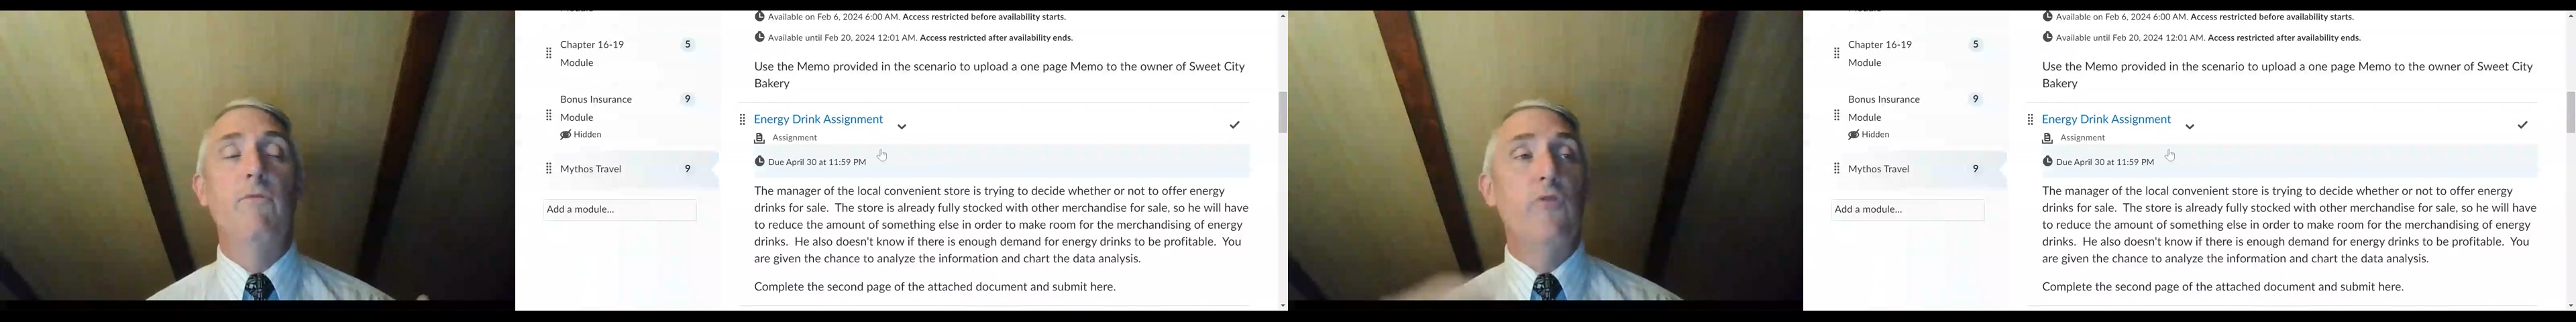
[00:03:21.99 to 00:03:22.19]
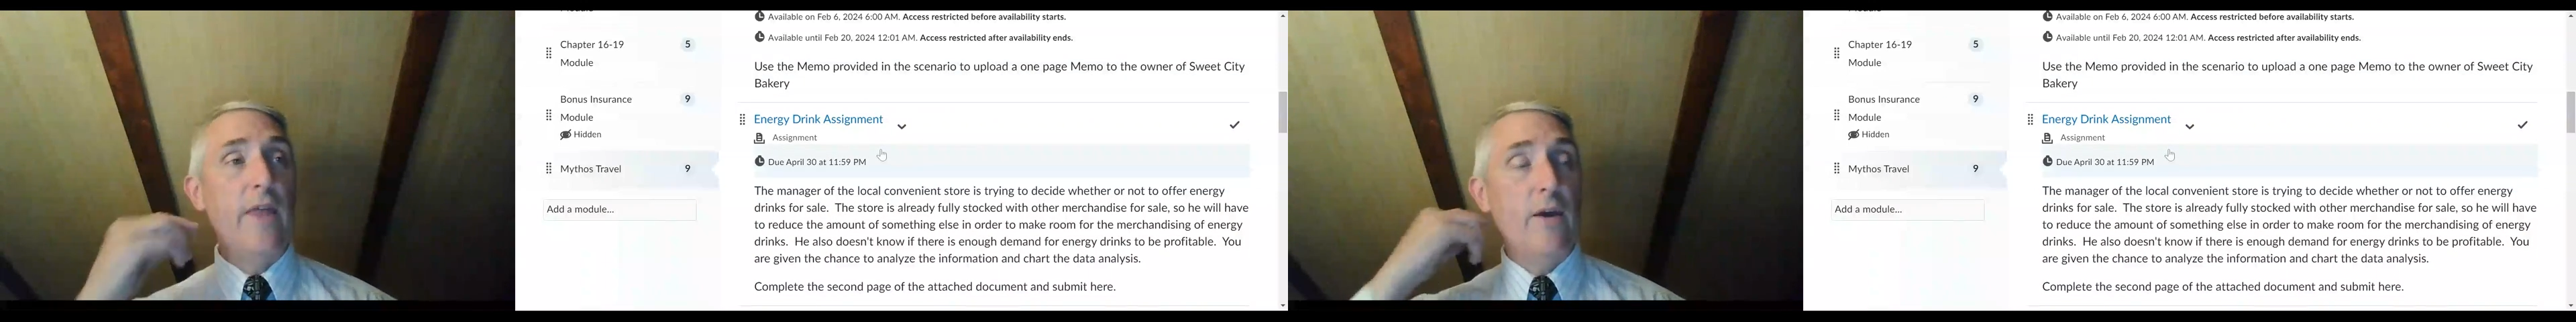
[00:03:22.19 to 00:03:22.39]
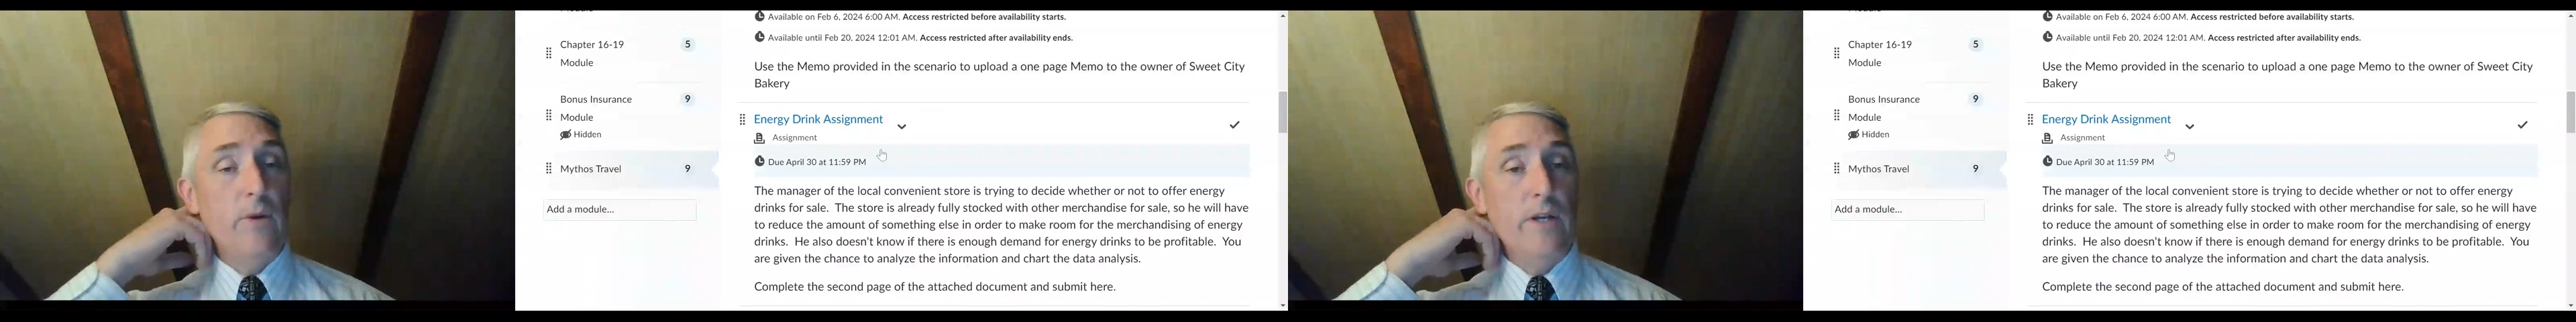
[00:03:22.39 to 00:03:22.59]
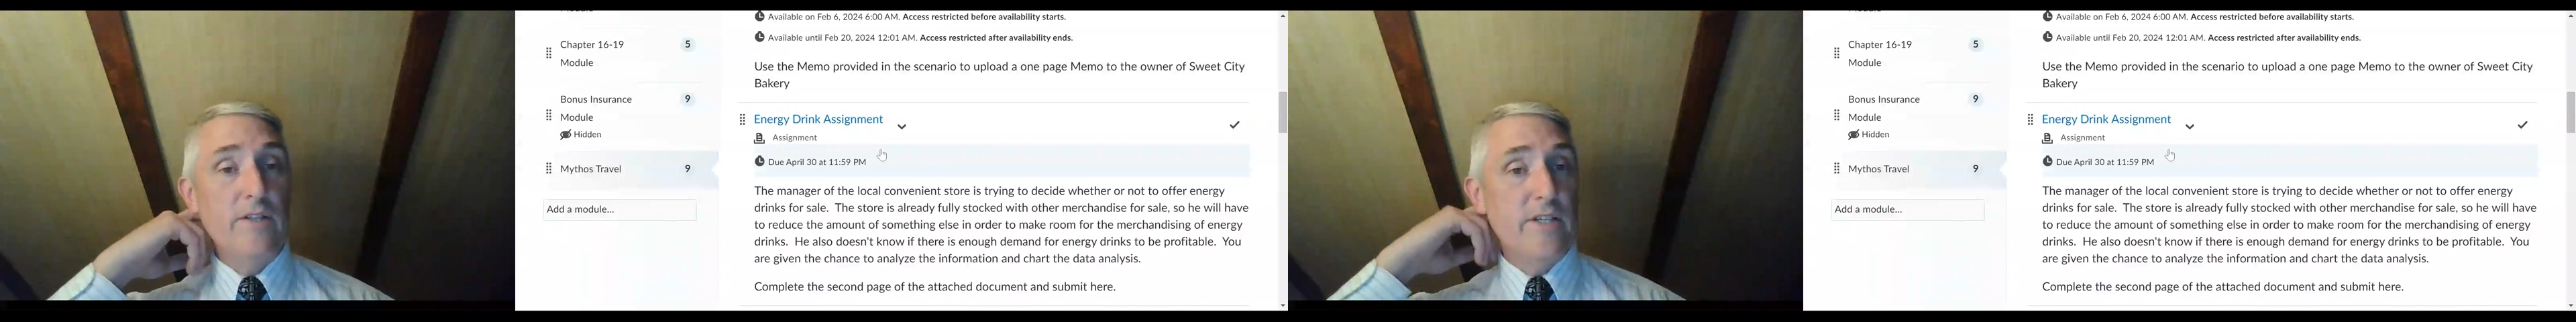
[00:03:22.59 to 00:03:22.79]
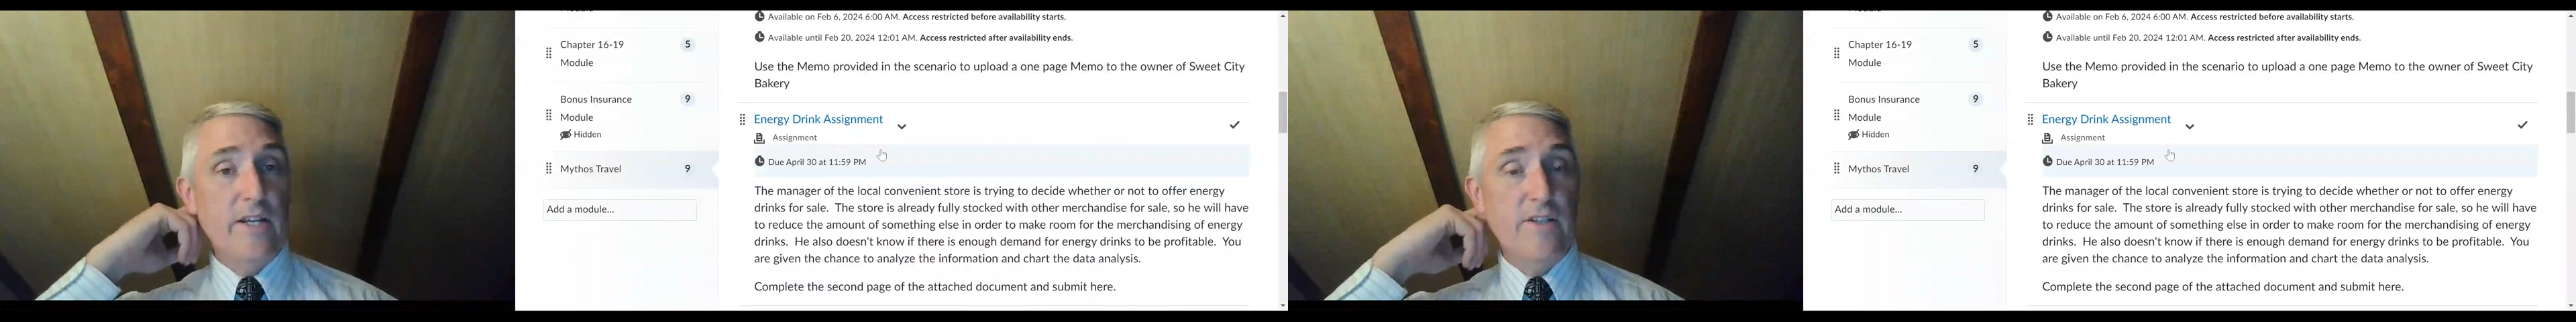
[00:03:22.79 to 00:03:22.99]
for that one,
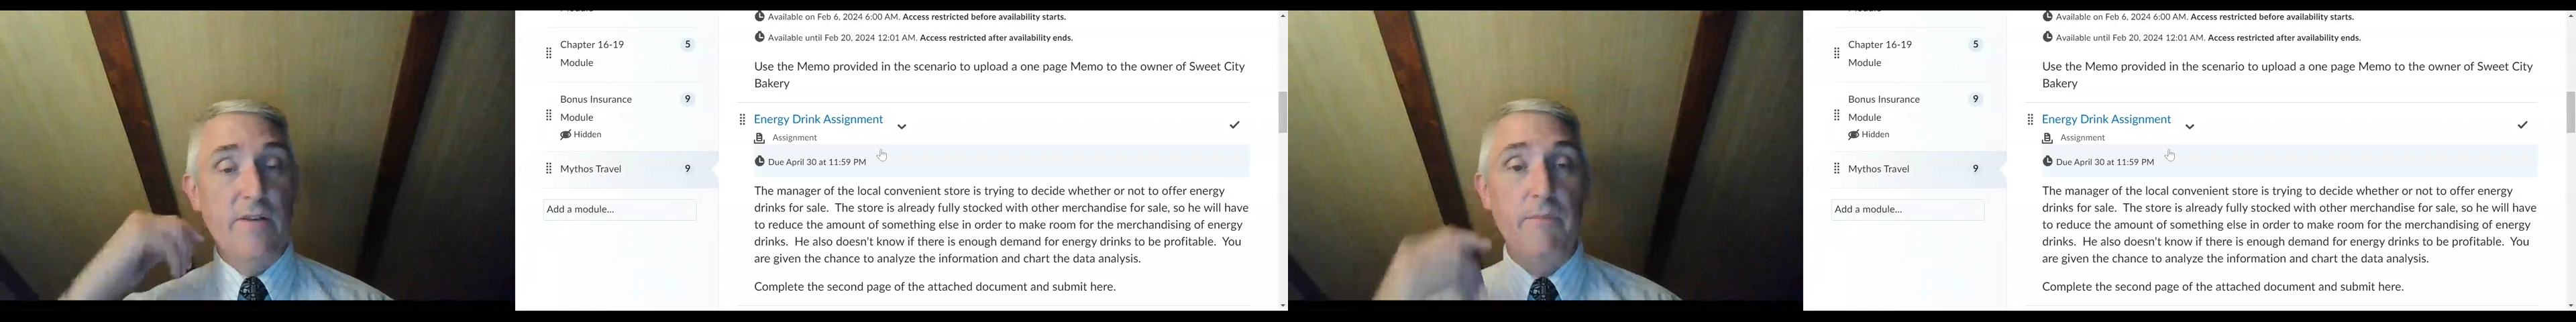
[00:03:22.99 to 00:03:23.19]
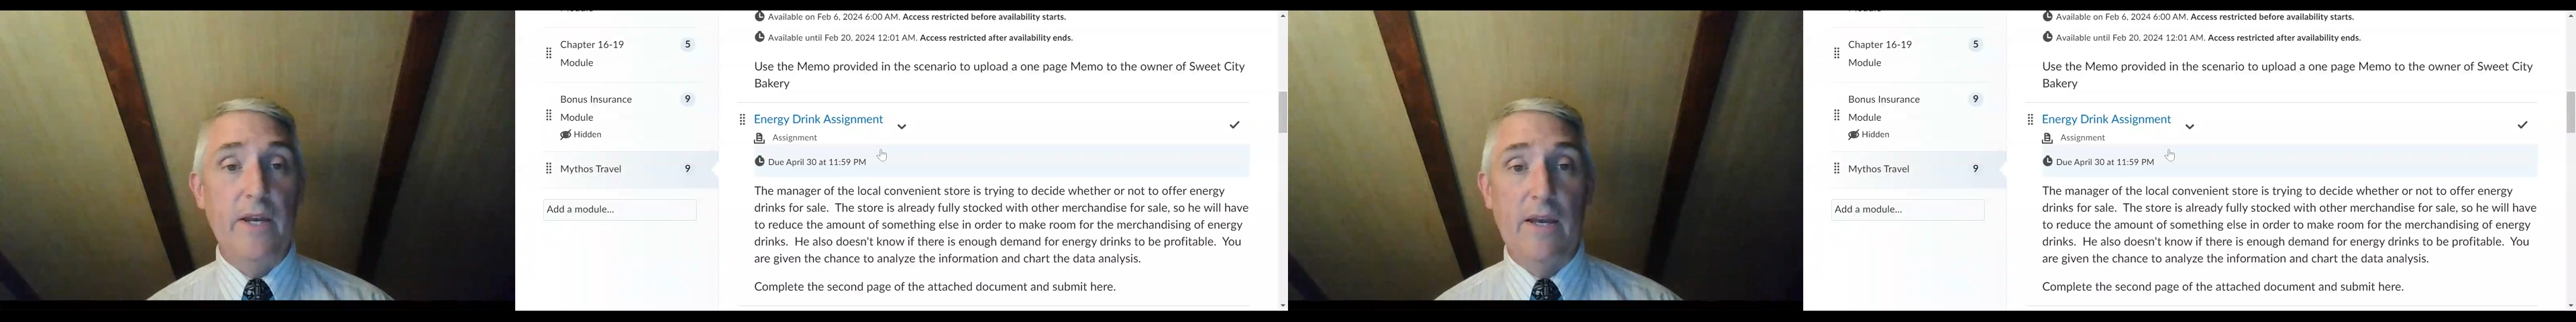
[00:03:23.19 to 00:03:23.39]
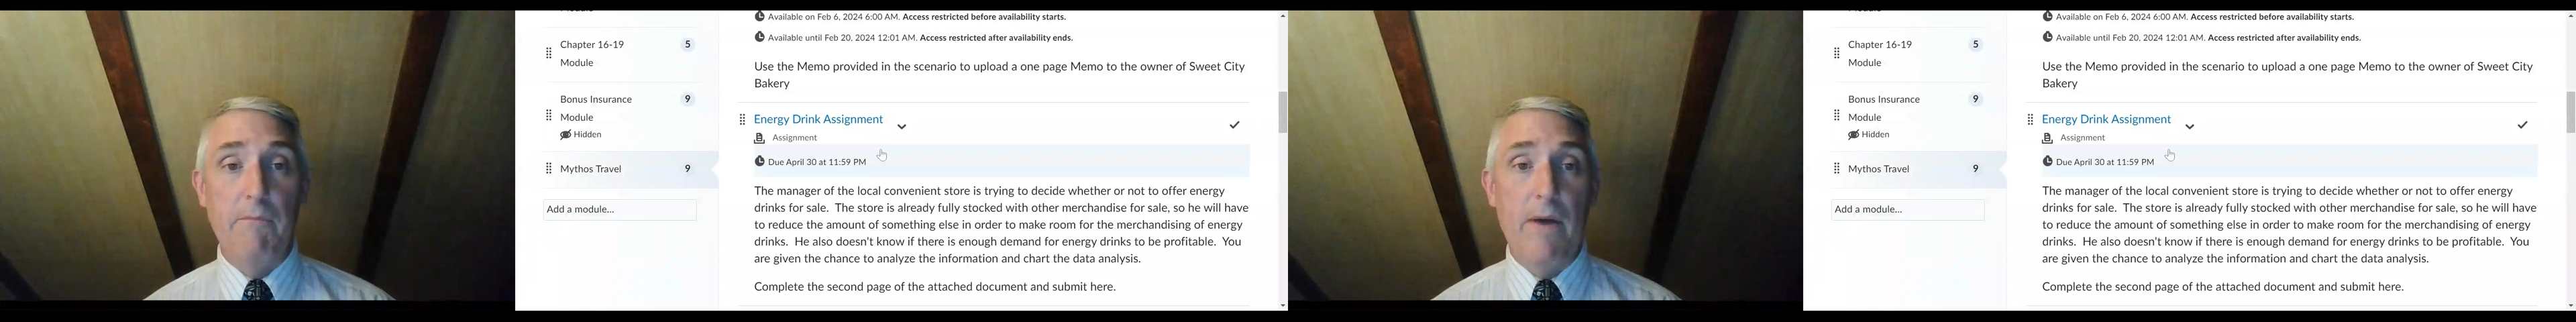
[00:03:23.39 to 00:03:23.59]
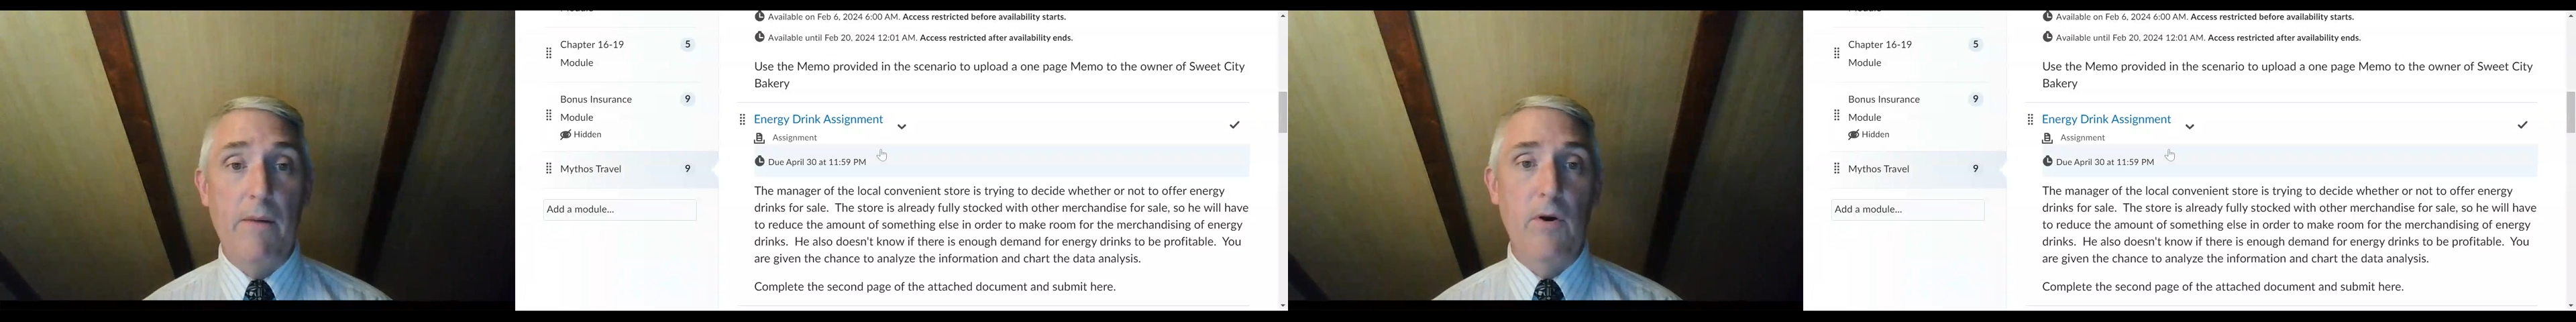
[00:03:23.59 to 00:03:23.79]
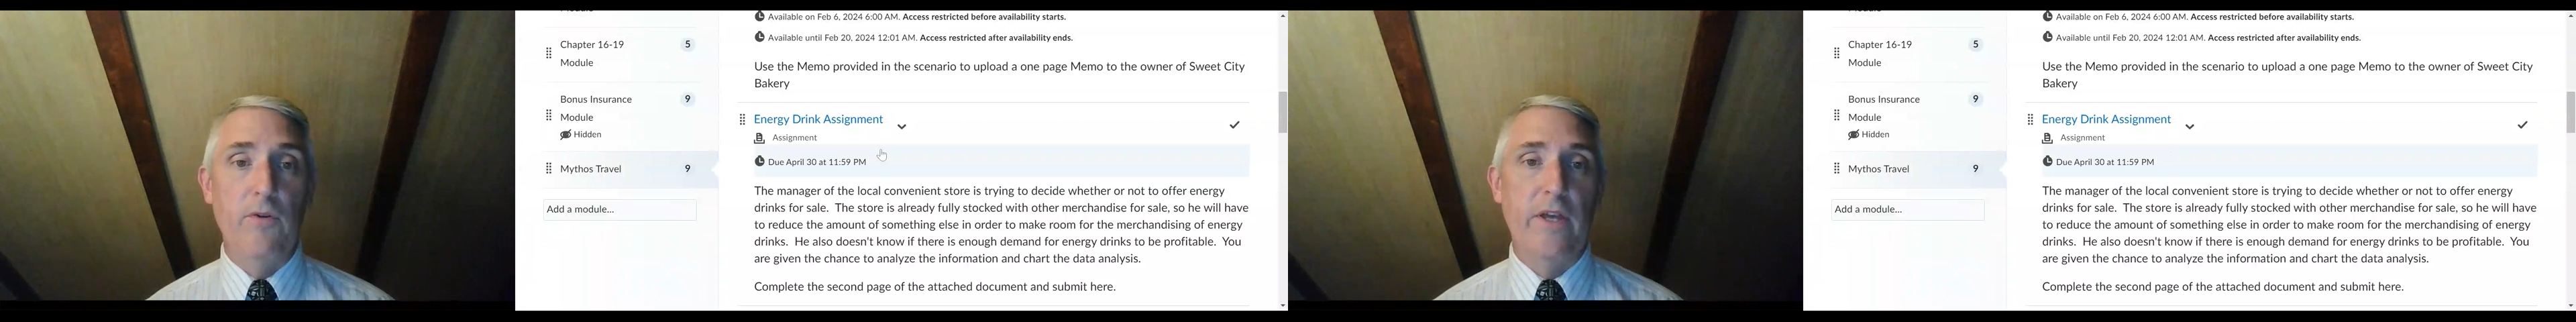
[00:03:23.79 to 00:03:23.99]
instead of submitting a memo,